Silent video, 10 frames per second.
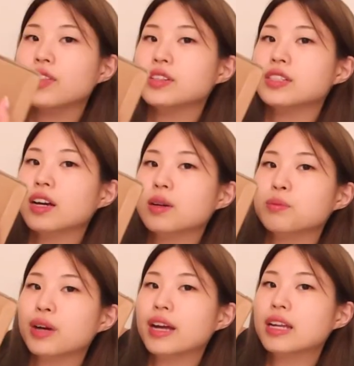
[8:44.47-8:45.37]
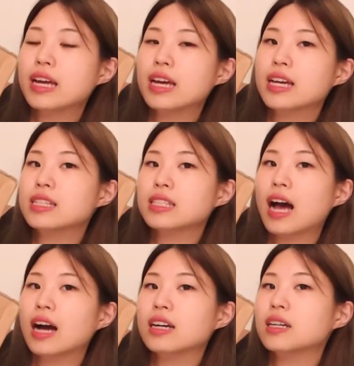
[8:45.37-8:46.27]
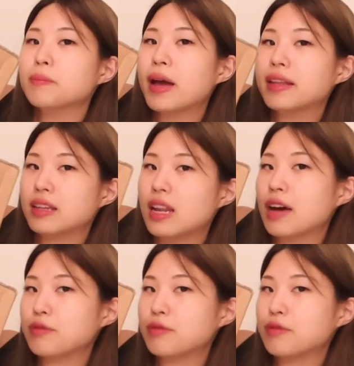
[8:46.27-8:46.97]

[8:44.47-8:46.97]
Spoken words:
The second brand is Acme de la